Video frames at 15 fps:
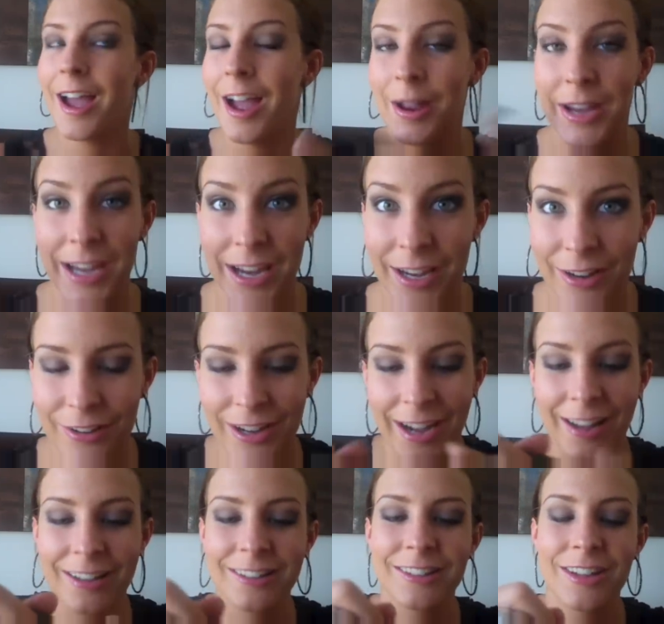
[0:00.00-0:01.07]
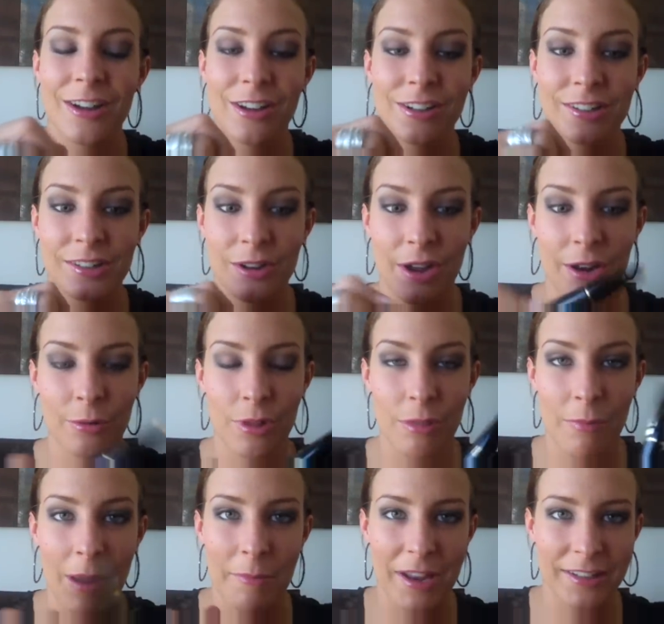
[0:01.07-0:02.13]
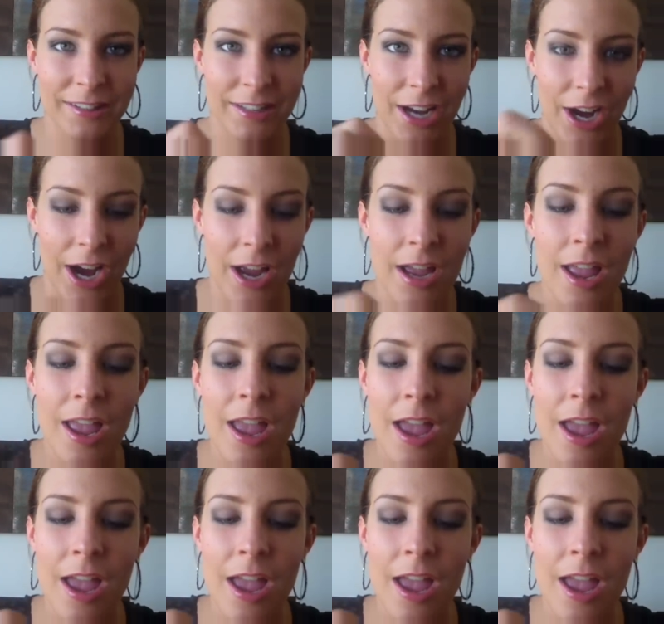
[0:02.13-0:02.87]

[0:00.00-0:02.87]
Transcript: I can't go get it, so I'll just go ahead with my mascara.